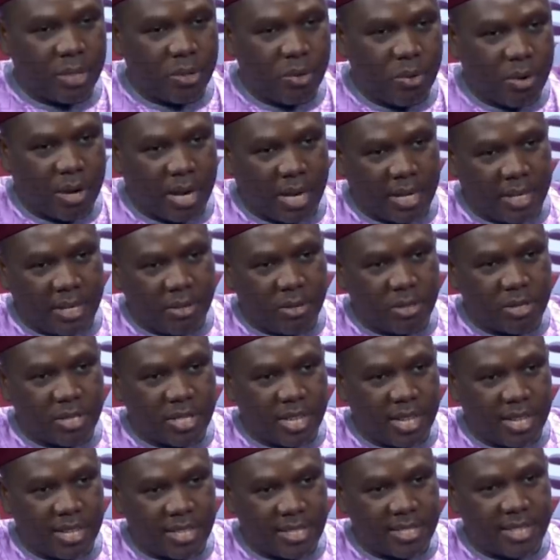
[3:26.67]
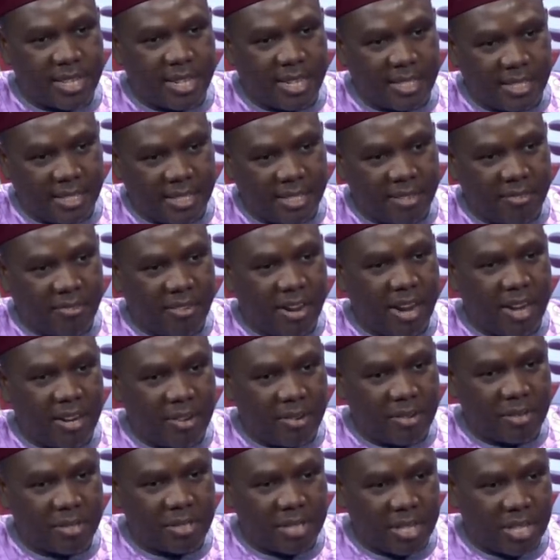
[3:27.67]
Look at those things that
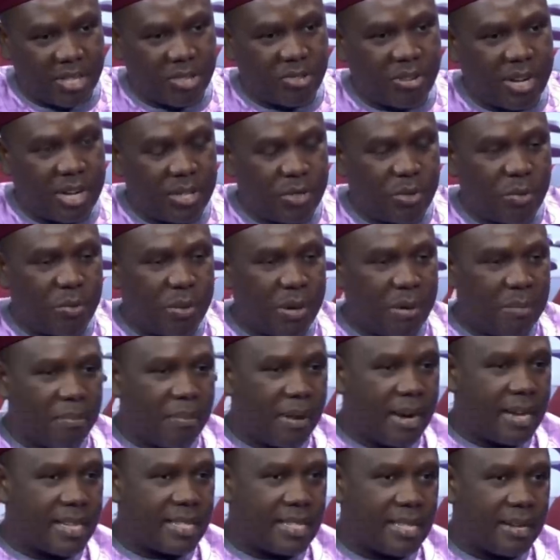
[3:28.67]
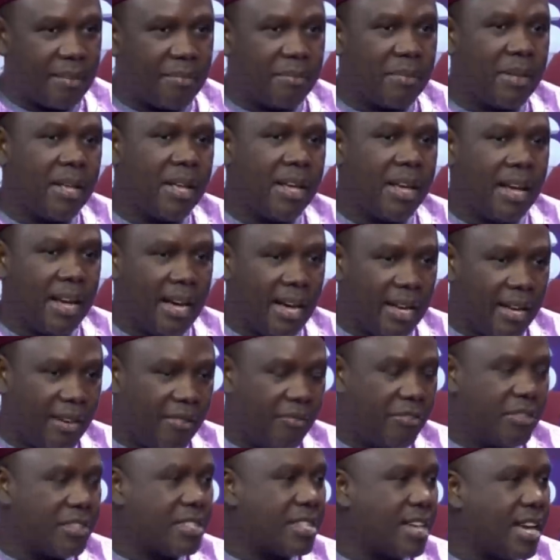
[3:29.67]
divide us and try to minimize them and
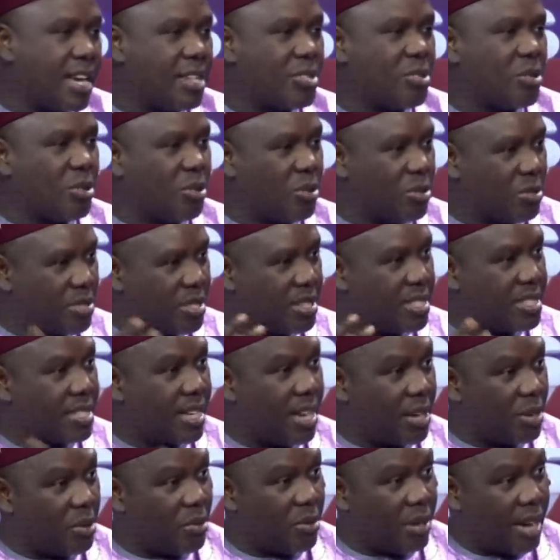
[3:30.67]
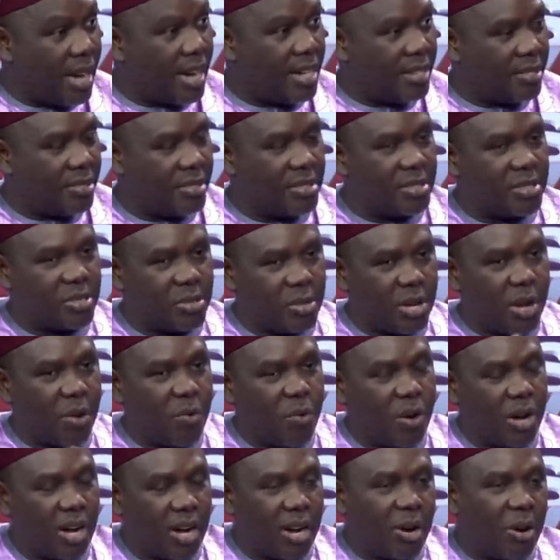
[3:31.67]
emphasize on those things that unite us so
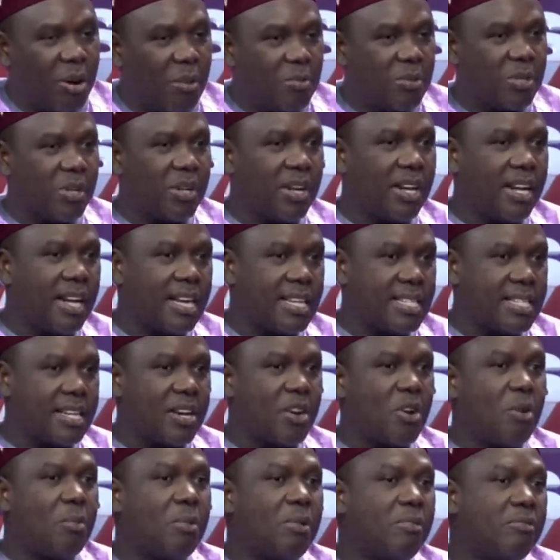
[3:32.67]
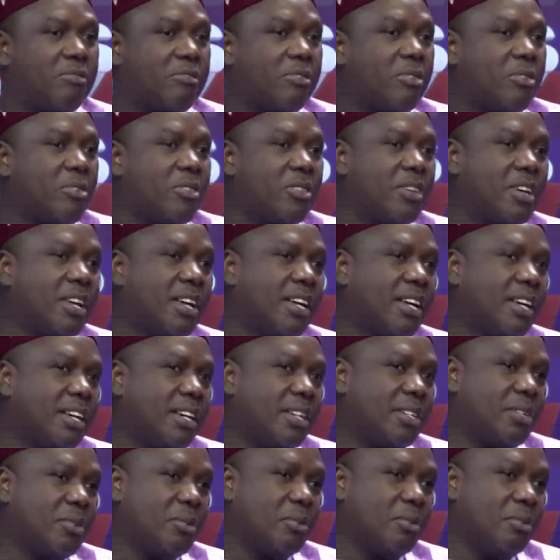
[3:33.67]
that we can come together as a common front
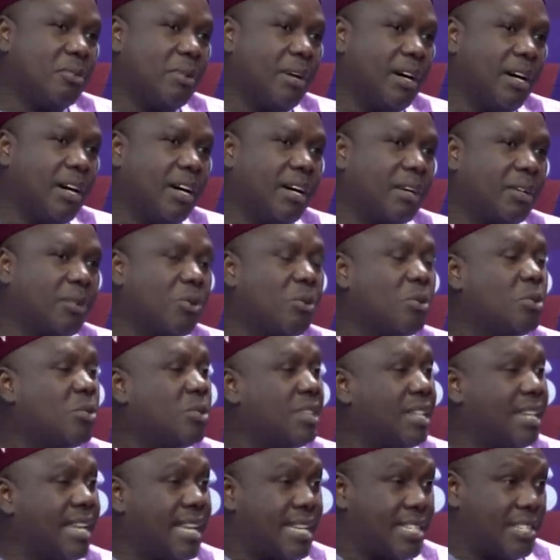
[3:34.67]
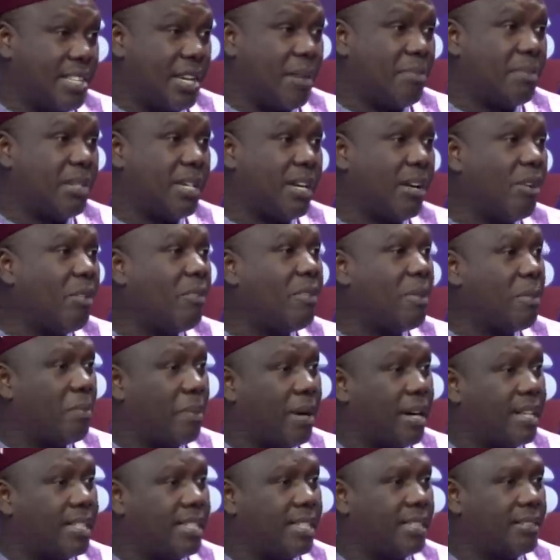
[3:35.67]
to uh, go to the next chapter of the
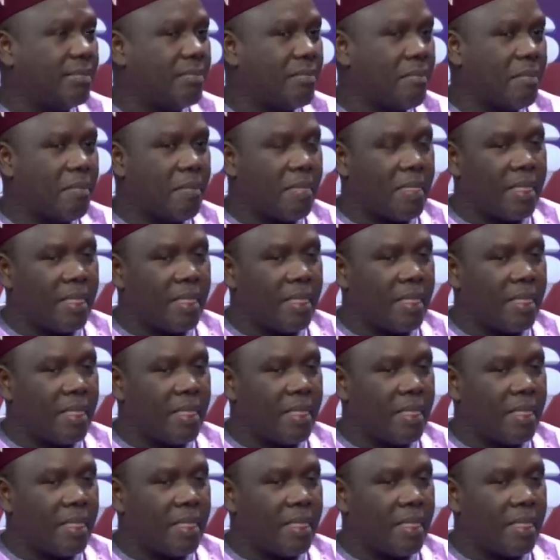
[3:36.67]
party.